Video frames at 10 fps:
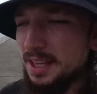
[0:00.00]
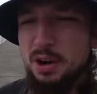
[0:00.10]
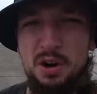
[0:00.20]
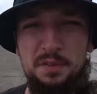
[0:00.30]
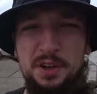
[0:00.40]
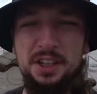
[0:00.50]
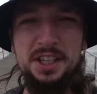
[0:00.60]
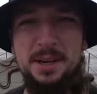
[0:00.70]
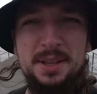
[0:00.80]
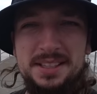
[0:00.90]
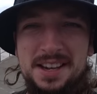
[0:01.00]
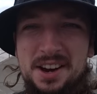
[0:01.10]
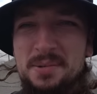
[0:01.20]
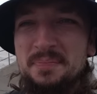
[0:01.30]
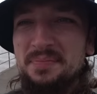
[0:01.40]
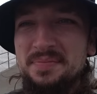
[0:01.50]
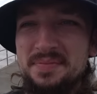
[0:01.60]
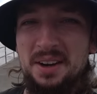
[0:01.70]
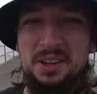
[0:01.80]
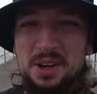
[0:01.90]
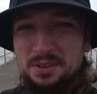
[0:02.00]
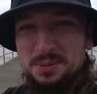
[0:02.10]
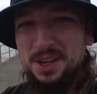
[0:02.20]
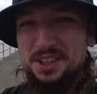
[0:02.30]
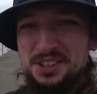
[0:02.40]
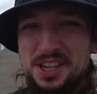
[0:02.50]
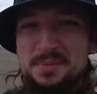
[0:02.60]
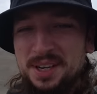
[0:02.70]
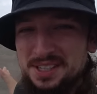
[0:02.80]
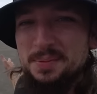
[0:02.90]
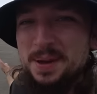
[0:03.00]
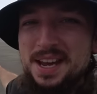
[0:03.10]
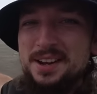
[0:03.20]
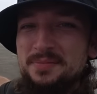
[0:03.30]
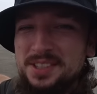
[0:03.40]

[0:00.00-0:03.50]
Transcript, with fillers: Oh, I forgot the name of the town. I'm going to have to put it on the screen, but it's the pier.